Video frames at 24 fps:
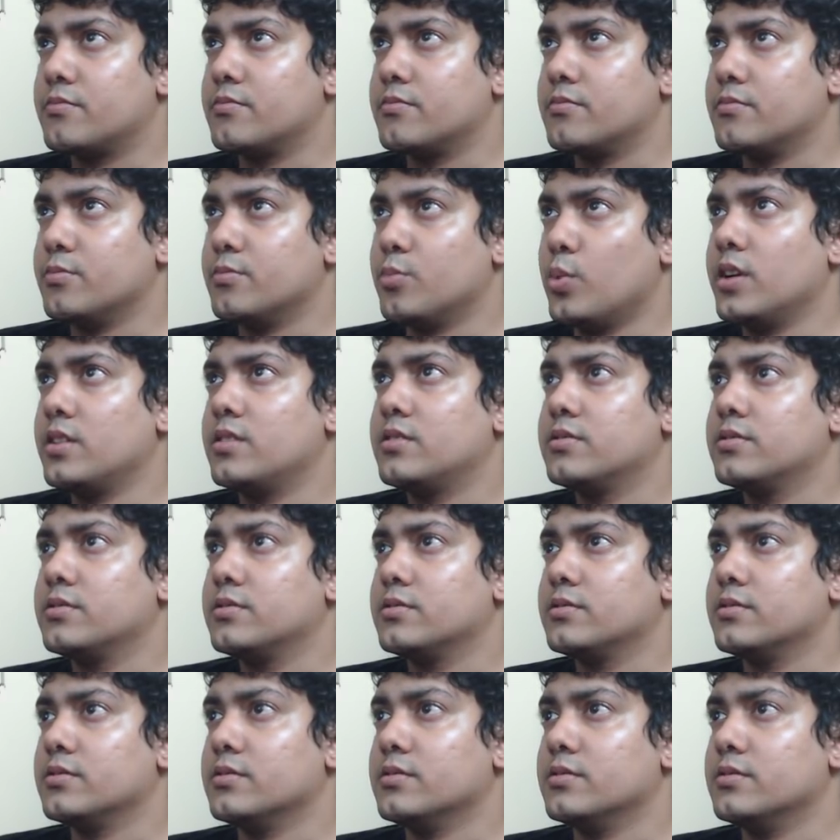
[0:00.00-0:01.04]
what?
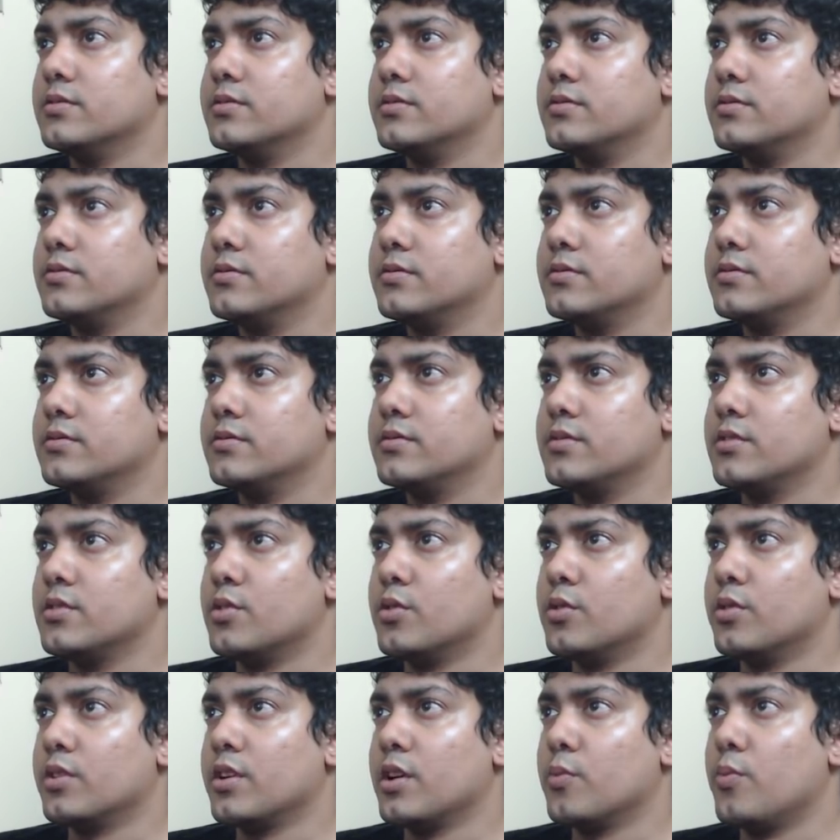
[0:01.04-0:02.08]
You
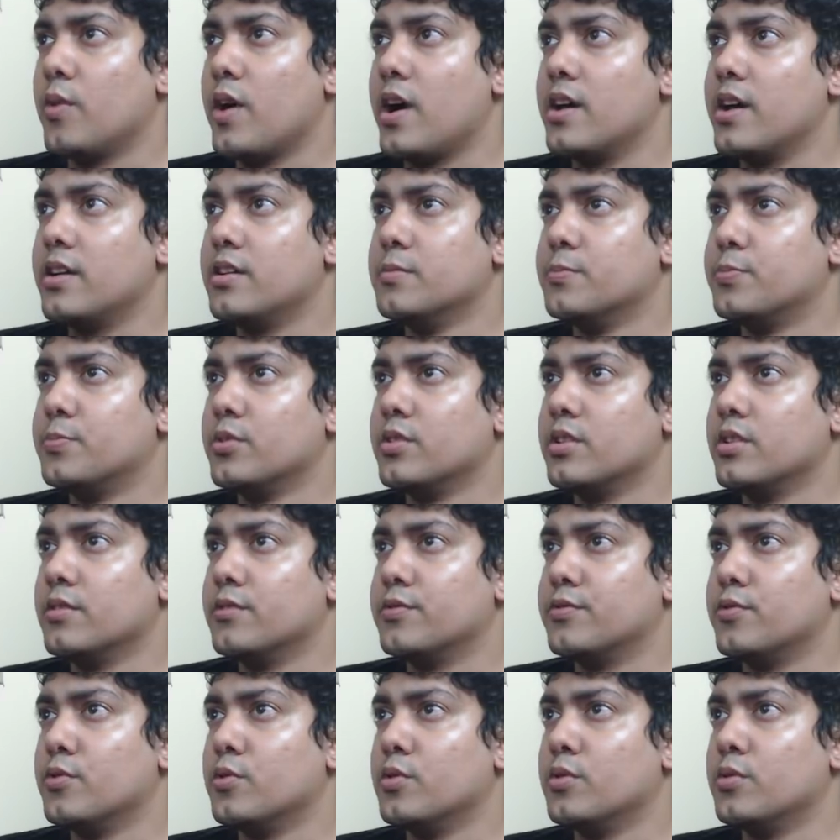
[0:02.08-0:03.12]
don't get wired input in
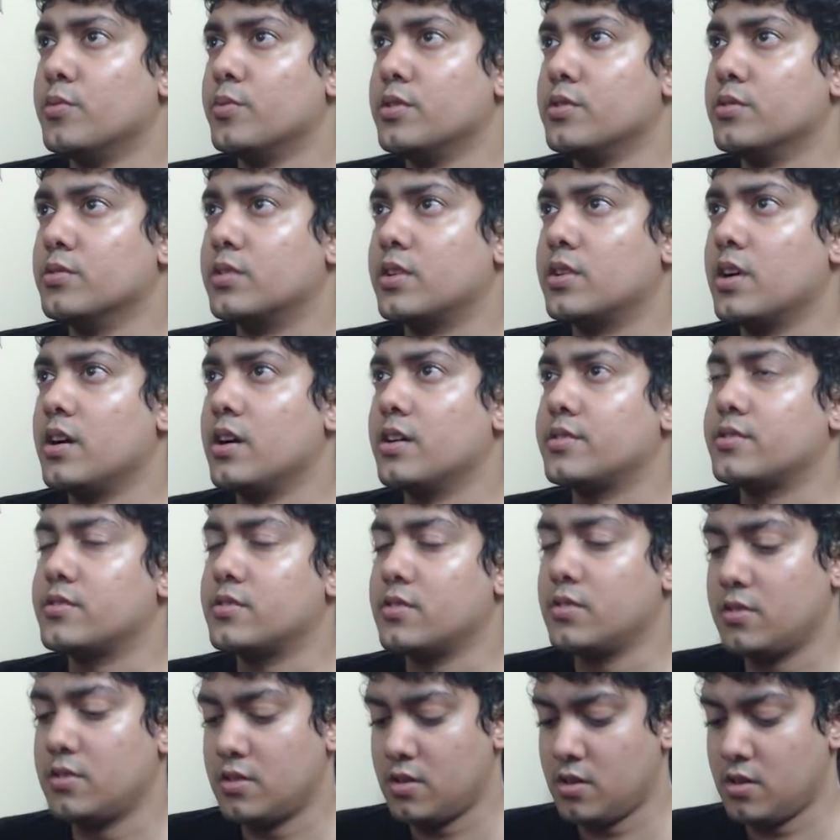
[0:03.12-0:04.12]
phone when you cast?